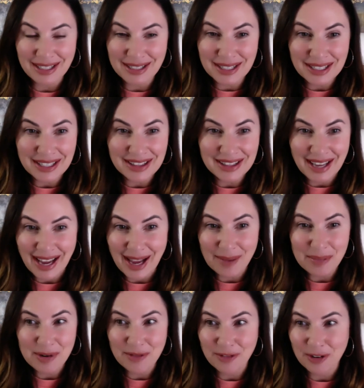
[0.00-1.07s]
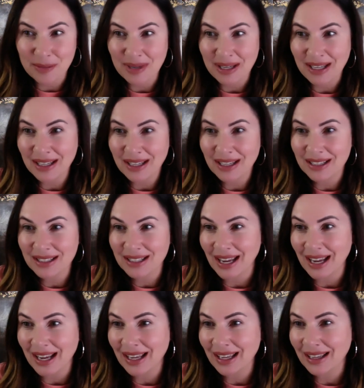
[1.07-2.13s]
incident that happened for me is
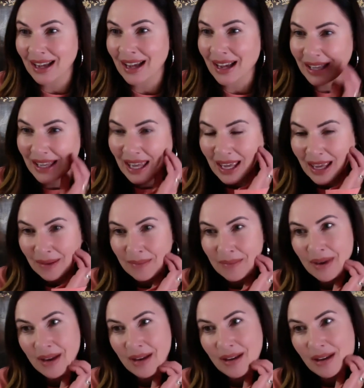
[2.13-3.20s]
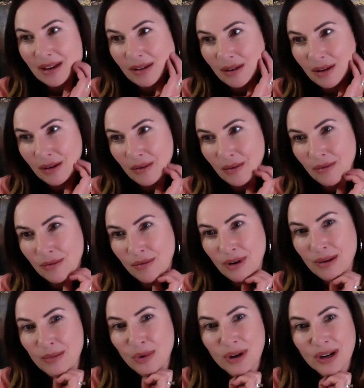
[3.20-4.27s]
I came
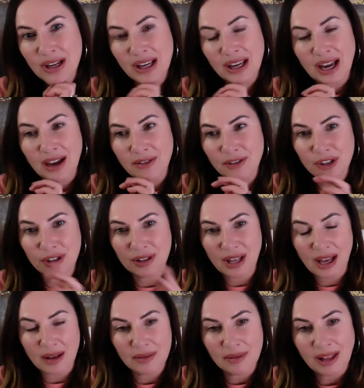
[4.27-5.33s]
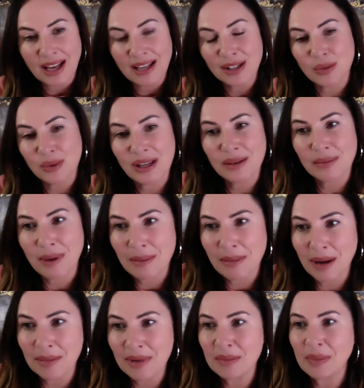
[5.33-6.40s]
one morning after that last week my
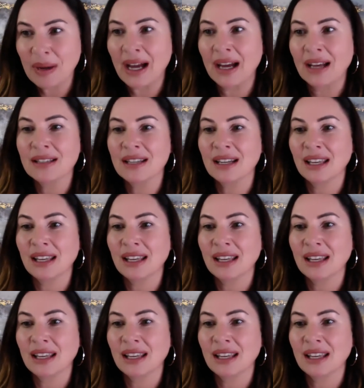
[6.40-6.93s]
mom had passed.